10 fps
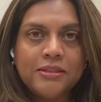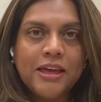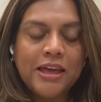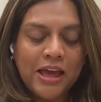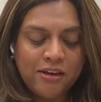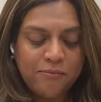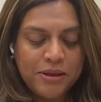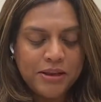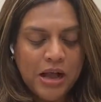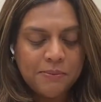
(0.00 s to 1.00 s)
They have
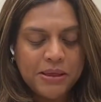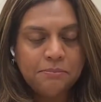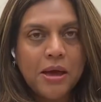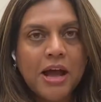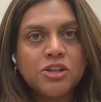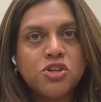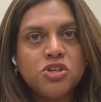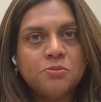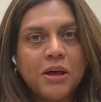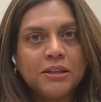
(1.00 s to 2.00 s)
been coming back to
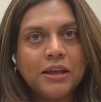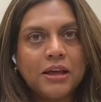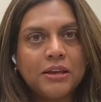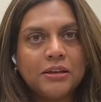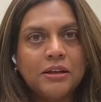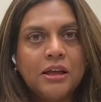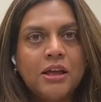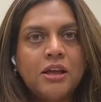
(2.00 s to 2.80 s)
Jamaat Khana